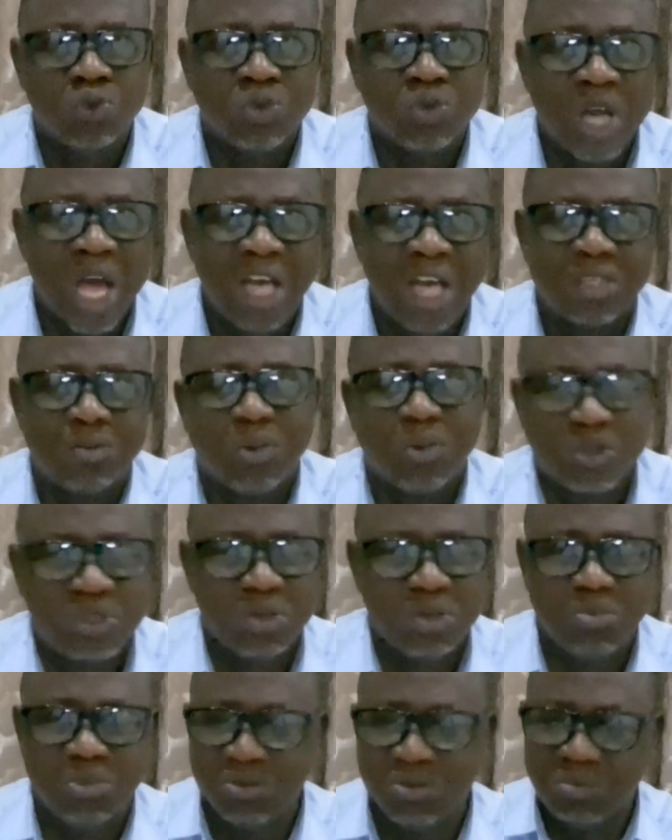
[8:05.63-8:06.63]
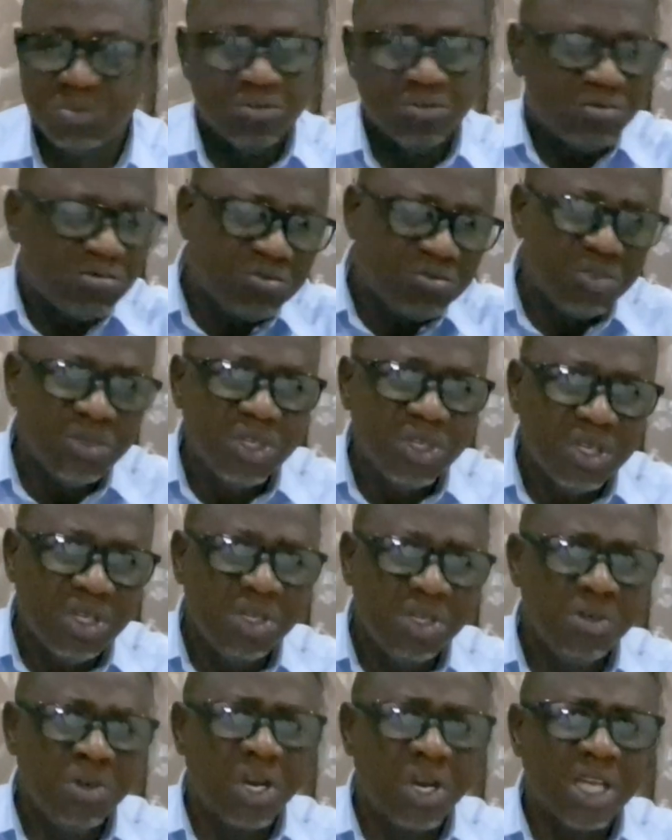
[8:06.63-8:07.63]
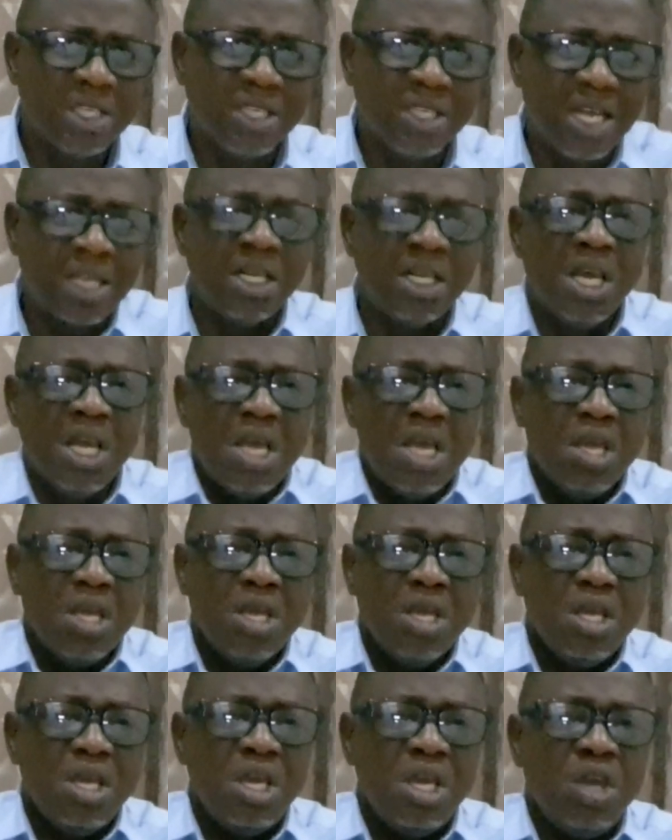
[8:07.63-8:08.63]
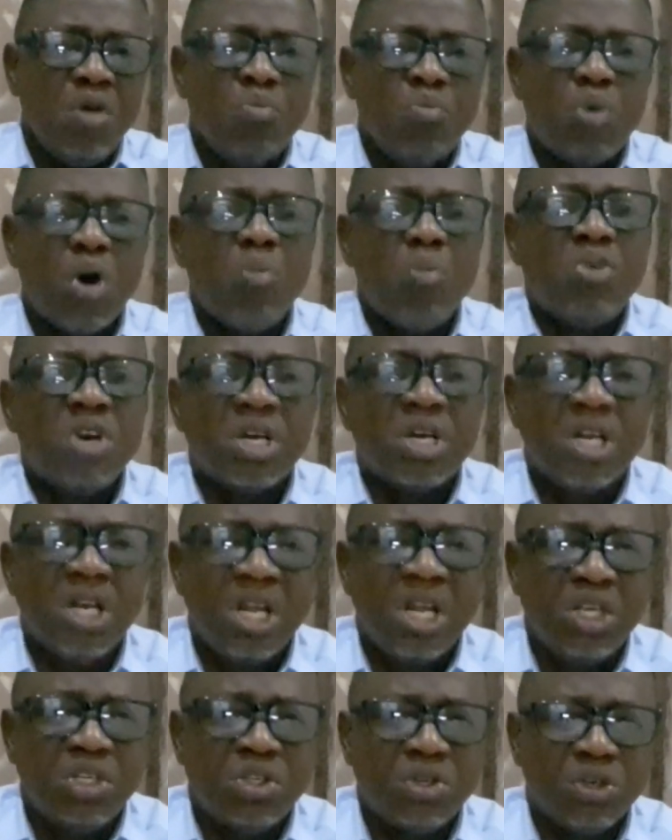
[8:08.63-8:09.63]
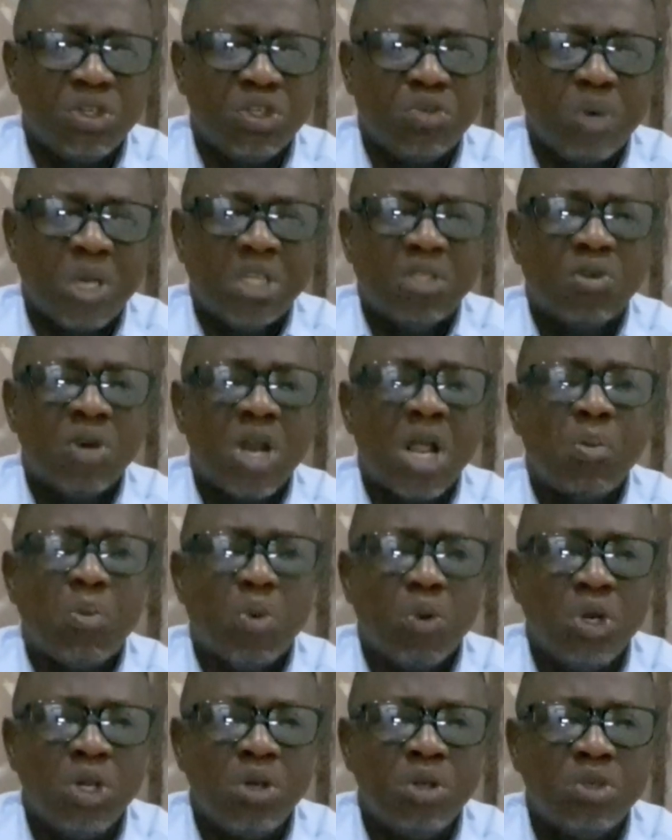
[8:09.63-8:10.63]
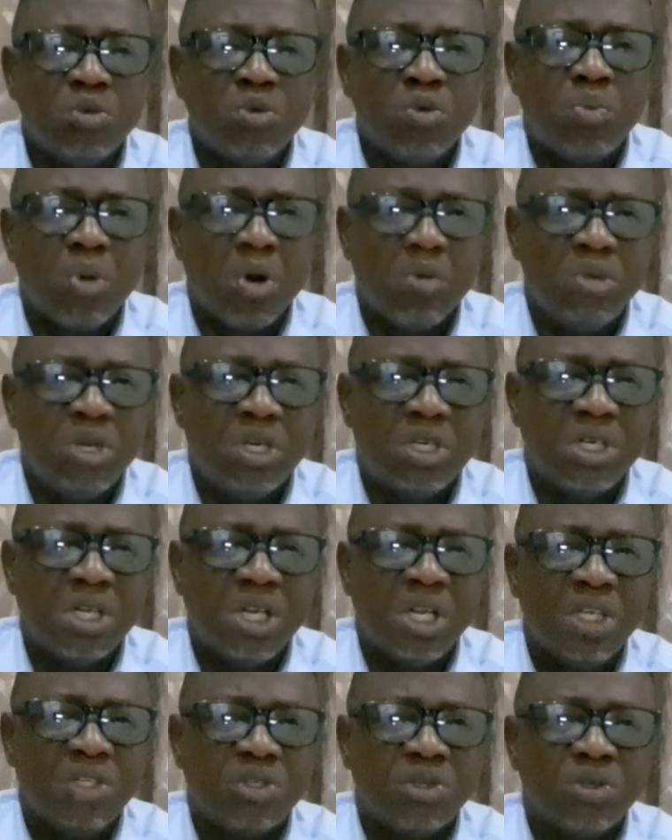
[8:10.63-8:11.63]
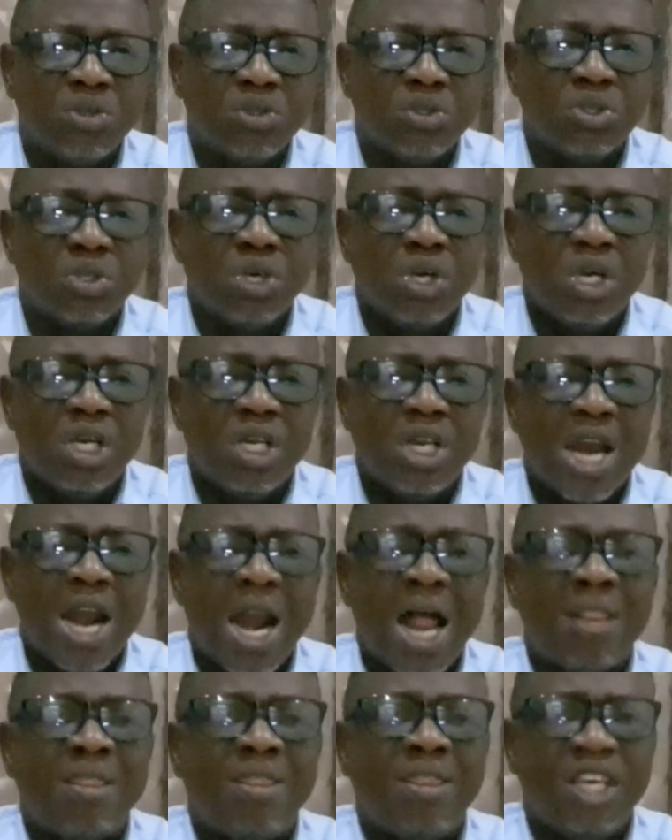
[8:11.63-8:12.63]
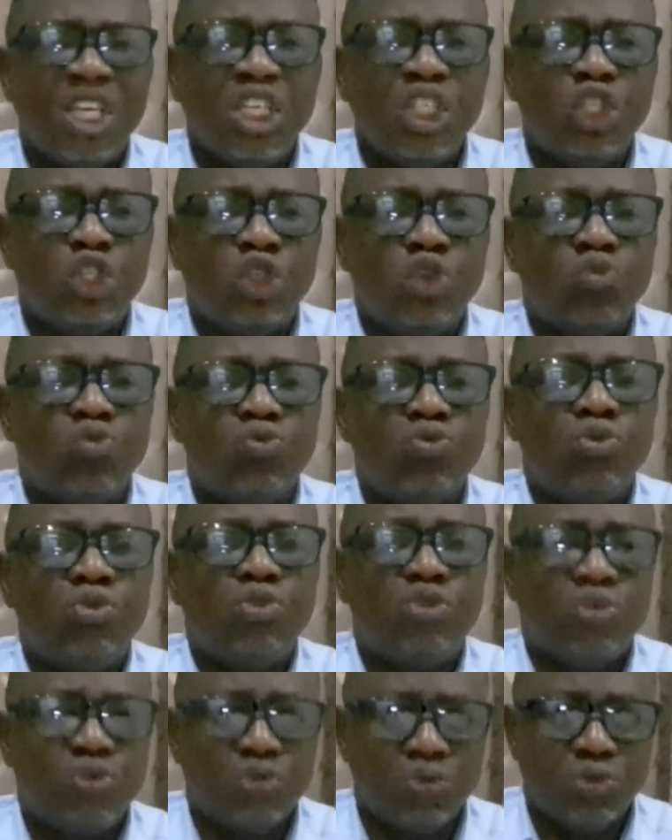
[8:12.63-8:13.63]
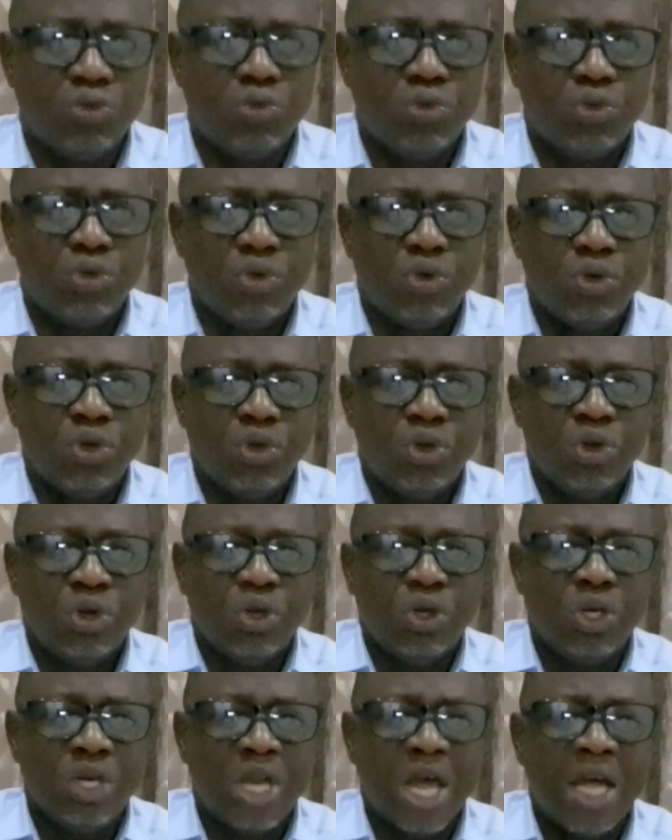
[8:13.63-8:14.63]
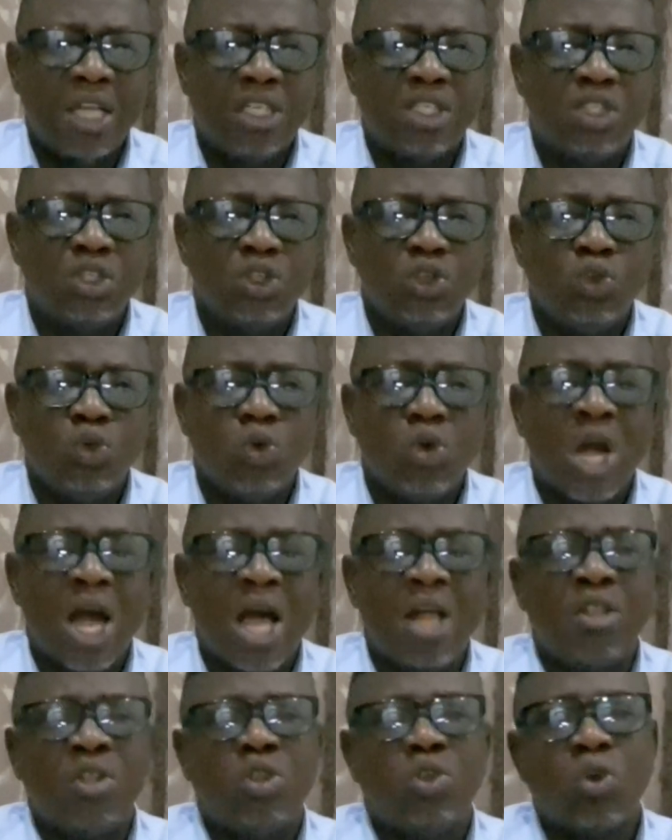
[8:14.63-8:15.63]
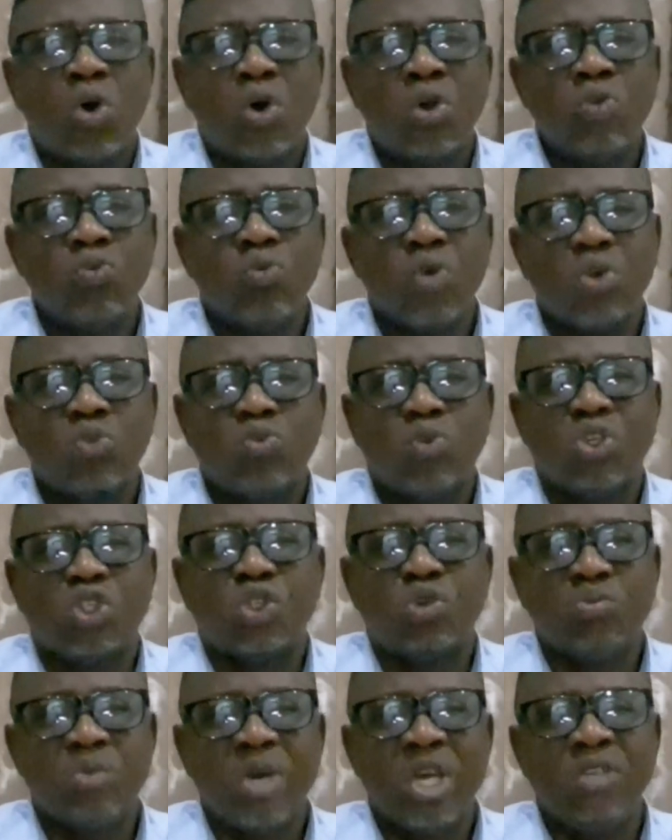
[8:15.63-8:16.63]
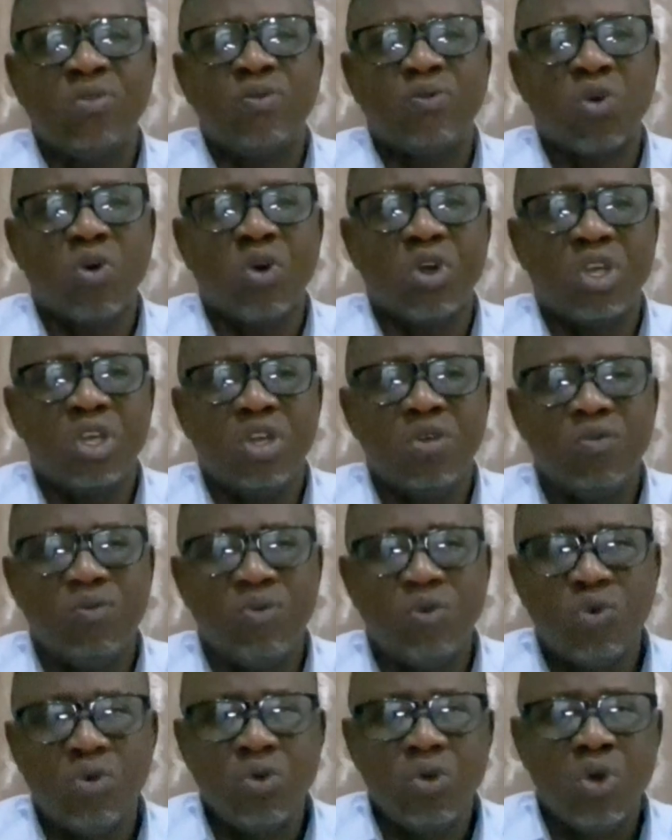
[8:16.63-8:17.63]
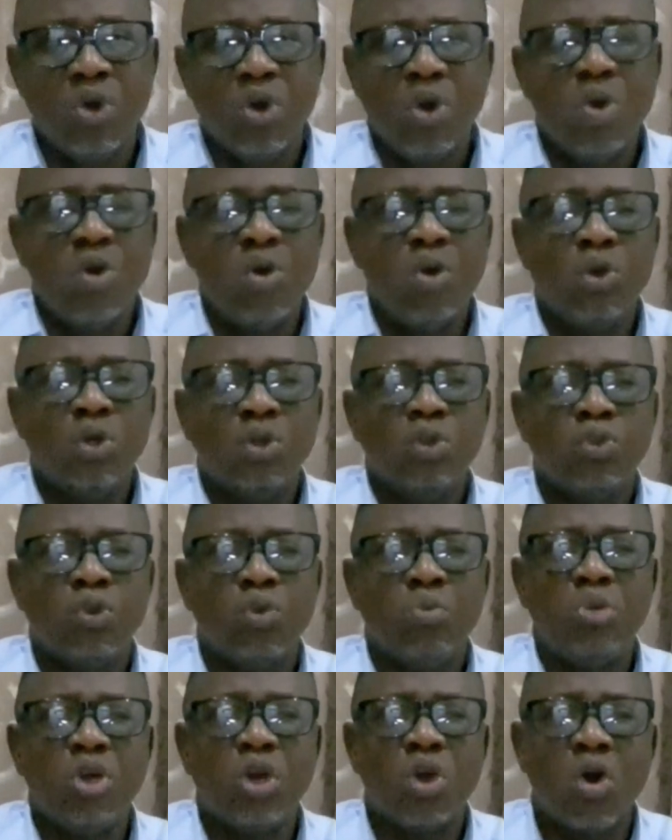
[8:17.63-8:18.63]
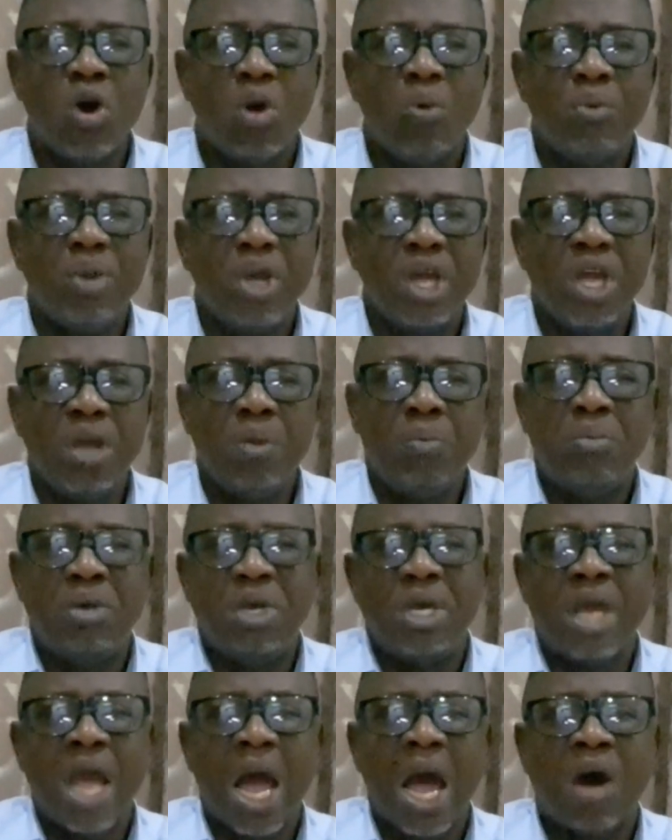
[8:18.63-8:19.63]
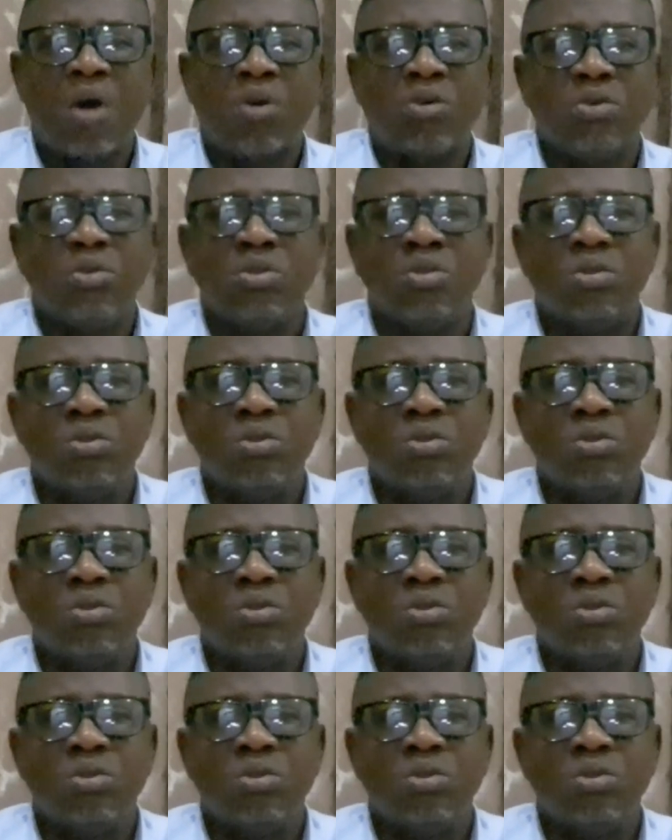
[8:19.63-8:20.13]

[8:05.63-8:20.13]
soon as possible? You understand? In public relations, particularly political public relations, there are things you will do that you can turn what was meant for evil to become a PR